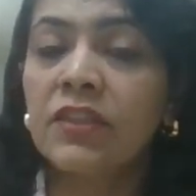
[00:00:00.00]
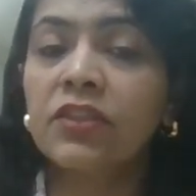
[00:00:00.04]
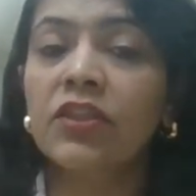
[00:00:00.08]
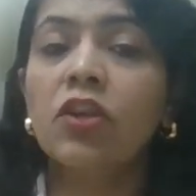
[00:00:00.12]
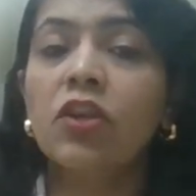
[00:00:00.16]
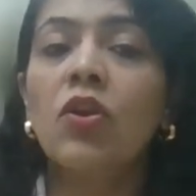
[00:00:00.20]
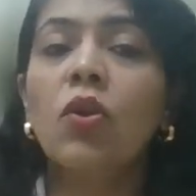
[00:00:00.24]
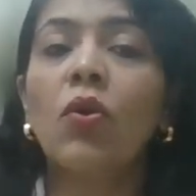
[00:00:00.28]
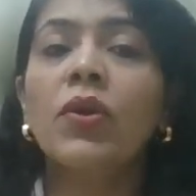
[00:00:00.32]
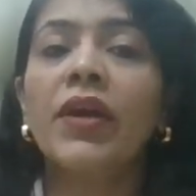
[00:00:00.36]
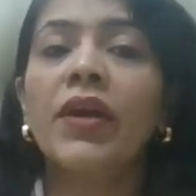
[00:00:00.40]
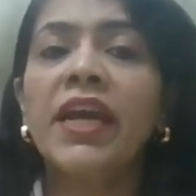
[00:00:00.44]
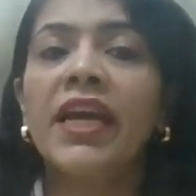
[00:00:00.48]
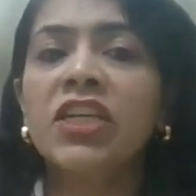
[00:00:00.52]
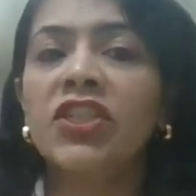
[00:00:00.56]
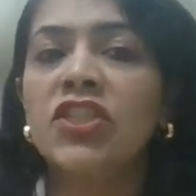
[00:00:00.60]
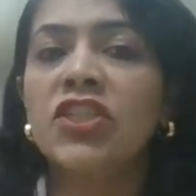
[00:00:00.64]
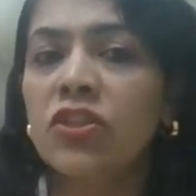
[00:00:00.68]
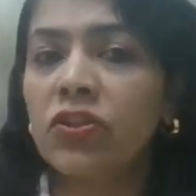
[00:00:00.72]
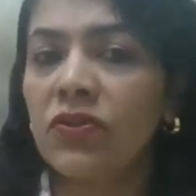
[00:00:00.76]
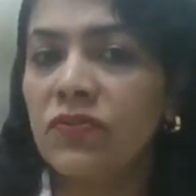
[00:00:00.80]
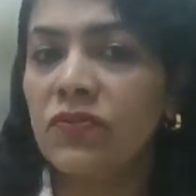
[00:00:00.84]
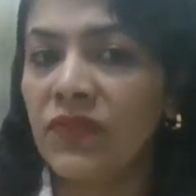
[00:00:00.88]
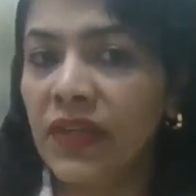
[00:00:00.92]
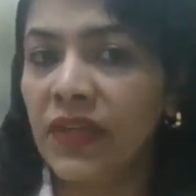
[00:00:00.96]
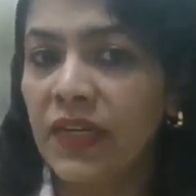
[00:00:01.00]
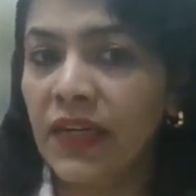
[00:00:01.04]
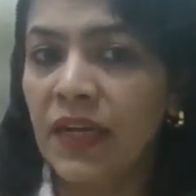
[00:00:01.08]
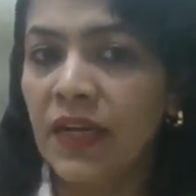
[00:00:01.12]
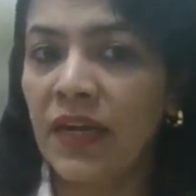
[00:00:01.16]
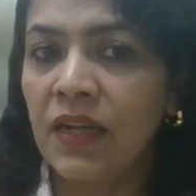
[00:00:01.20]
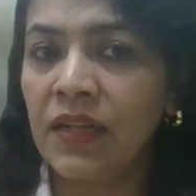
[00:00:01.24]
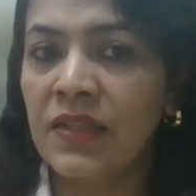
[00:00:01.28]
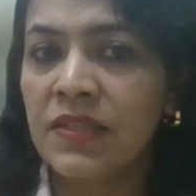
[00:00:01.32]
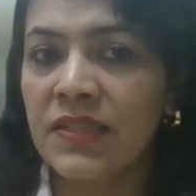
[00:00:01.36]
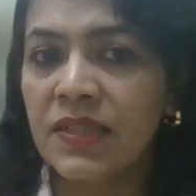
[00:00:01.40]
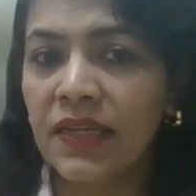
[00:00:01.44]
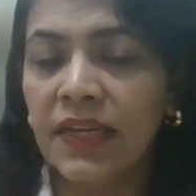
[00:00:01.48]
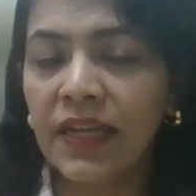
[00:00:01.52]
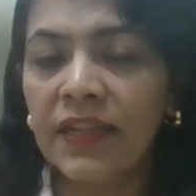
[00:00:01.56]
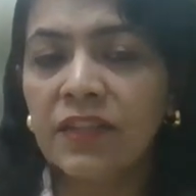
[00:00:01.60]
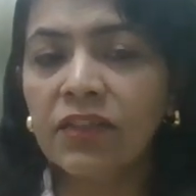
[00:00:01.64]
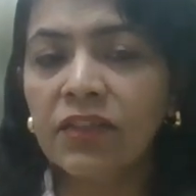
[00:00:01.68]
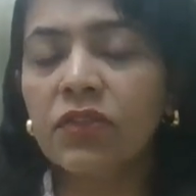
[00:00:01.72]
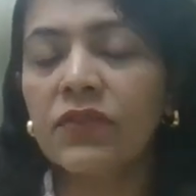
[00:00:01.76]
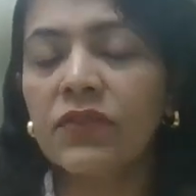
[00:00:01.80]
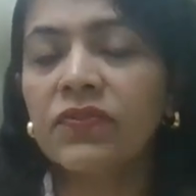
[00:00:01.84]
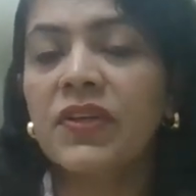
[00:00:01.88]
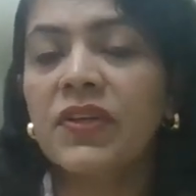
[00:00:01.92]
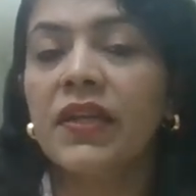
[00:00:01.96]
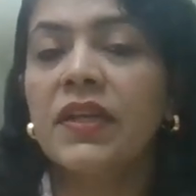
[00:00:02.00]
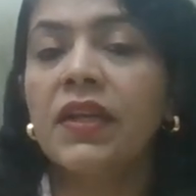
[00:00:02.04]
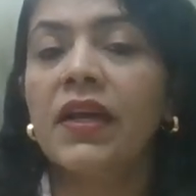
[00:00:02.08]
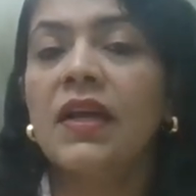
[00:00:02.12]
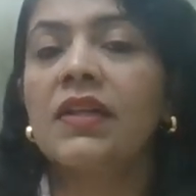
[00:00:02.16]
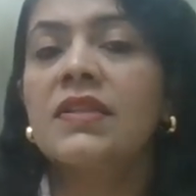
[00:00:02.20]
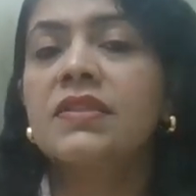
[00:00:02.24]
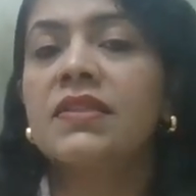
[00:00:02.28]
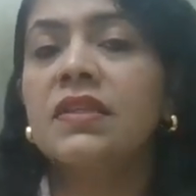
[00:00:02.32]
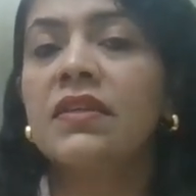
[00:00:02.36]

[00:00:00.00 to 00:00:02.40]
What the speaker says: the location of canals, the length of canals,